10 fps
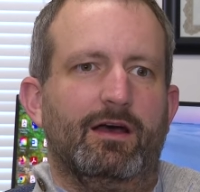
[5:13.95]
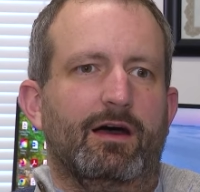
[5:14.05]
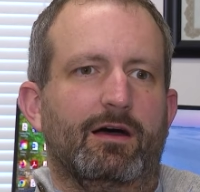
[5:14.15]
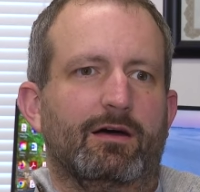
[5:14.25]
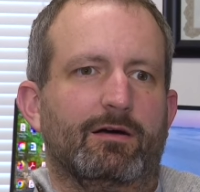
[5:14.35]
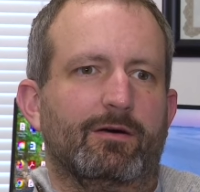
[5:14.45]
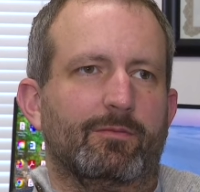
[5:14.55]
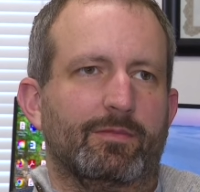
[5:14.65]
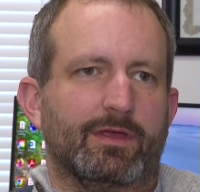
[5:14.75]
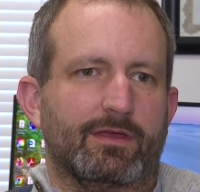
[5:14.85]

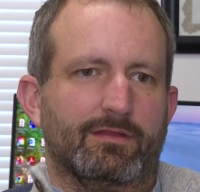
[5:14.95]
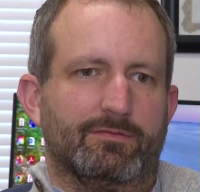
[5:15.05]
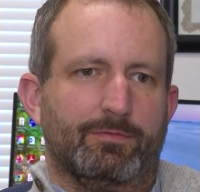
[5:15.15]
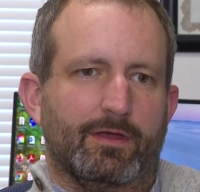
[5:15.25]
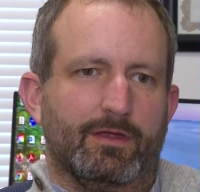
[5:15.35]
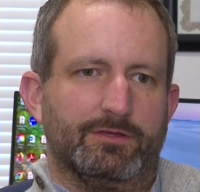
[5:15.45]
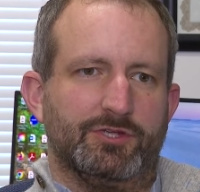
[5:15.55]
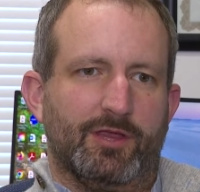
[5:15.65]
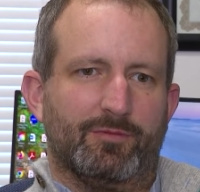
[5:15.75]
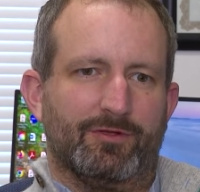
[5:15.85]
Um, it's been a
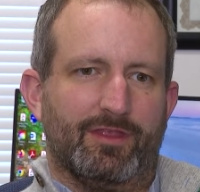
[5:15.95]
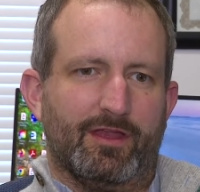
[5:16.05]
chamber